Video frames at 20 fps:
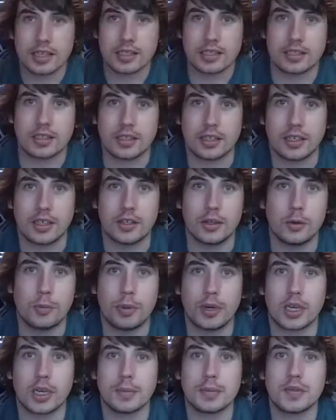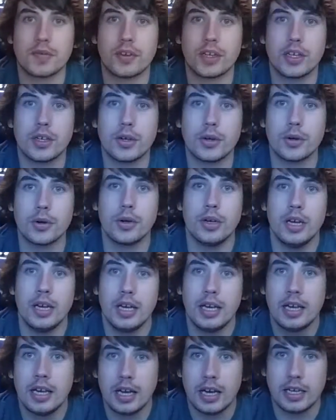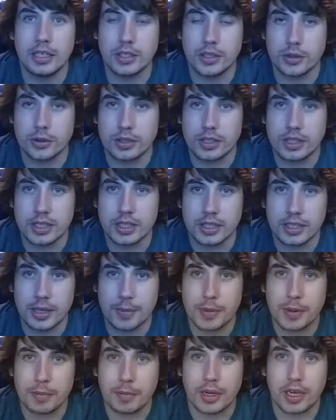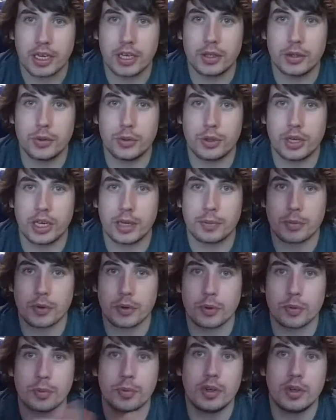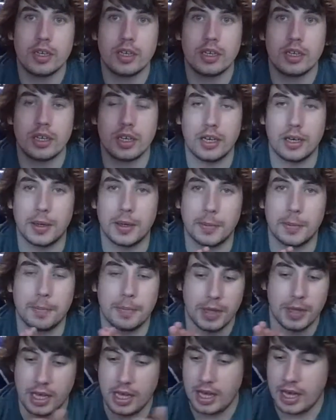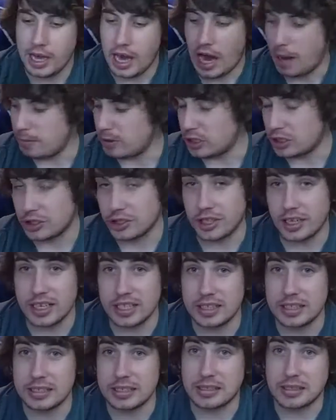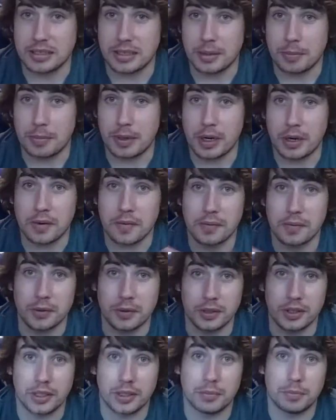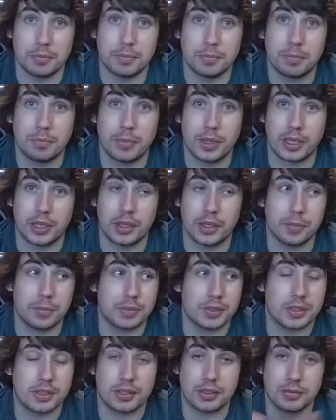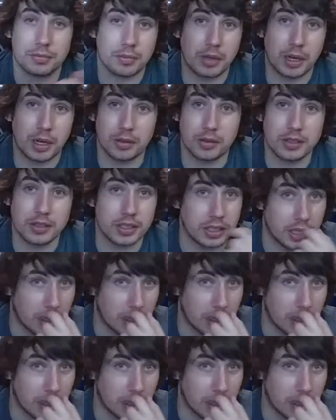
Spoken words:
This is a new pickups video, and as you can see, I'm in my new game room. I'm just trying this setup out for the pickups. I'll see